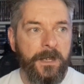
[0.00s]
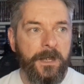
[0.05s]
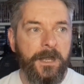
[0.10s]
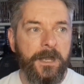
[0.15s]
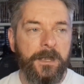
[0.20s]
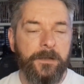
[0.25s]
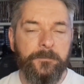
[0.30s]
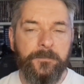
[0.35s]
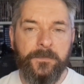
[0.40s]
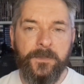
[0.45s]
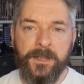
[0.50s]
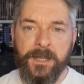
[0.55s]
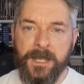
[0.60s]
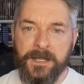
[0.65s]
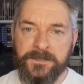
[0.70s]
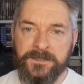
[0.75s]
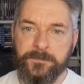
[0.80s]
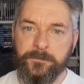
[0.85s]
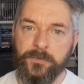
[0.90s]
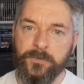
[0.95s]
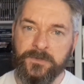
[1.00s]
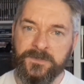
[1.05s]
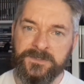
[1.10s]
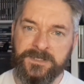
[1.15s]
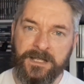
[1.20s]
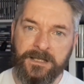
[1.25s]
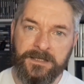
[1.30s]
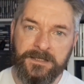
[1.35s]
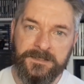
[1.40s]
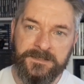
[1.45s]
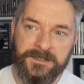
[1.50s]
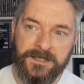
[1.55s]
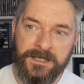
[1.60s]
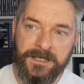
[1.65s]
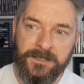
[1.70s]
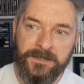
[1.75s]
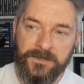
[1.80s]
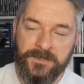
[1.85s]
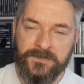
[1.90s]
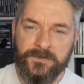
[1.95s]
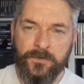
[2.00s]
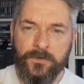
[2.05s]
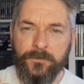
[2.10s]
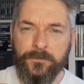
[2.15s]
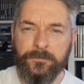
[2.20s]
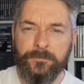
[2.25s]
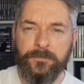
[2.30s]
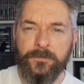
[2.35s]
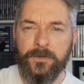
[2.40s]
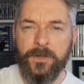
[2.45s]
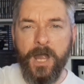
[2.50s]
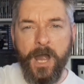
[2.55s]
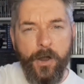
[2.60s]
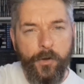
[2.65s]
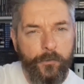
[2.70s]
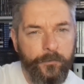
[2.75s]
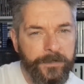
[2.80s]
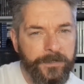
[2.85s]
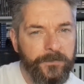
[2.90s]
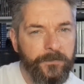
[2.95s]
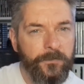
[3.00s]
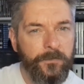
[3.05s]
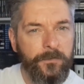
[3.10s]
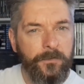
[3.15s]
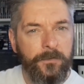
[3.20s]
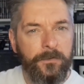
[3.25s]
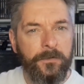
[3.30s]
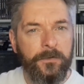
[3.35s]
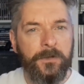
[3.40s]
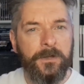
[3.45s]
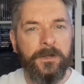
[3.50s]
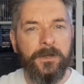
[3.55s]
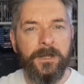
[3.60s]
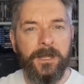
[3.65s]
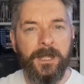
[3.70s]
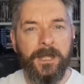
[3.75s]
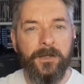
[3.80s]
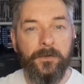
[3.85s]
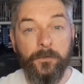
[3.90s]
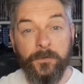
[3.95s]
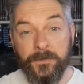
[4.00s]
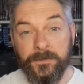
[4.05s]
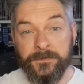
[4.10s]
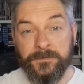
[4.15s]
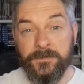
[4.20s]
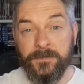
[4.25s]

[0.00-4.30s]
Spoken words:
They had to put sellers in the sort of corridor, or